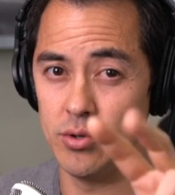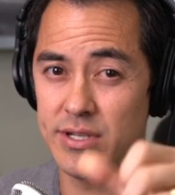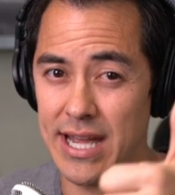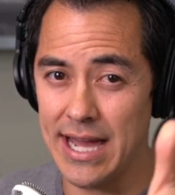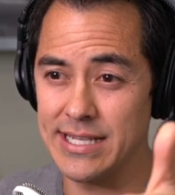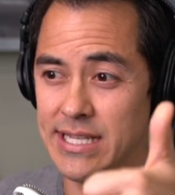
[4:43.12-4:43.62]

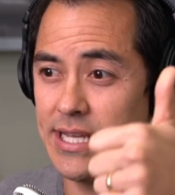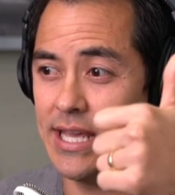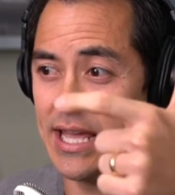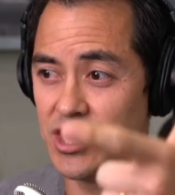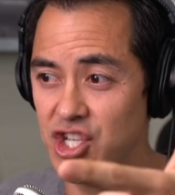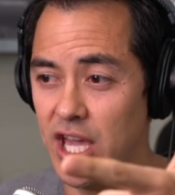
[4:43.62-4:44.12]
Tati
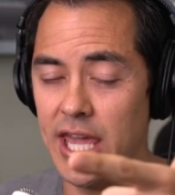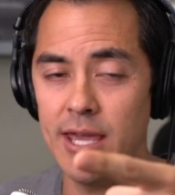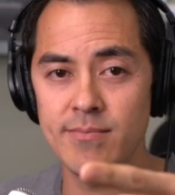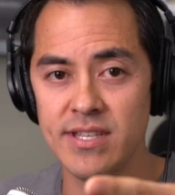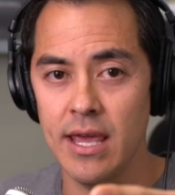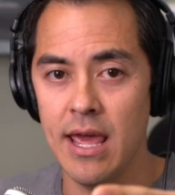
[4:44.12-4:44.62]
and
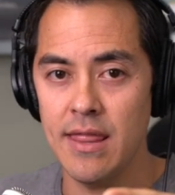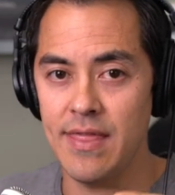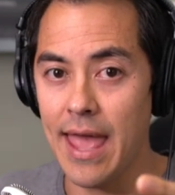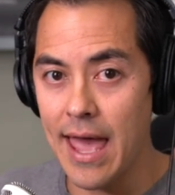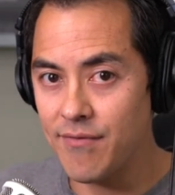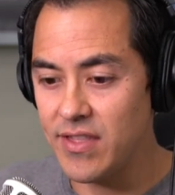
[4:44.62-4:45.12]
James,
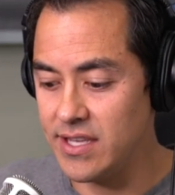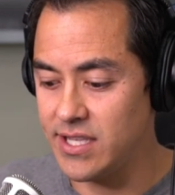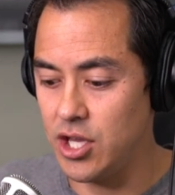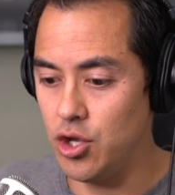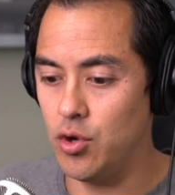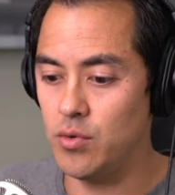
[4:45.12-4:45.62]
they have these
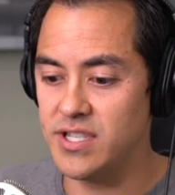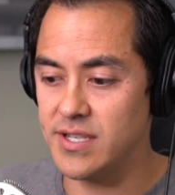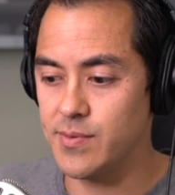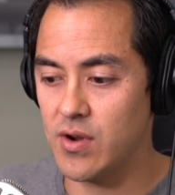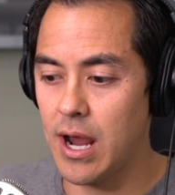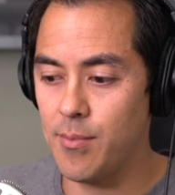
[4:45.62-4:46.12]
huge
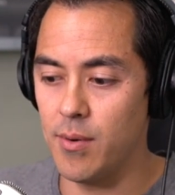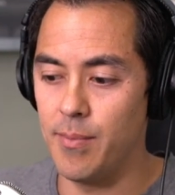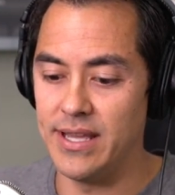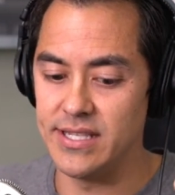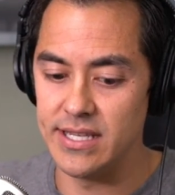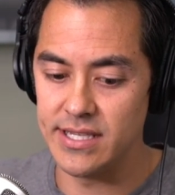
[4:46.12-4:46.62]
subscriber
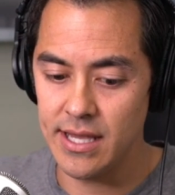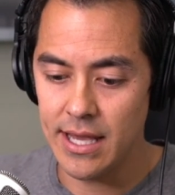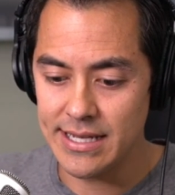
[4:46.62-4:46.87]
bases.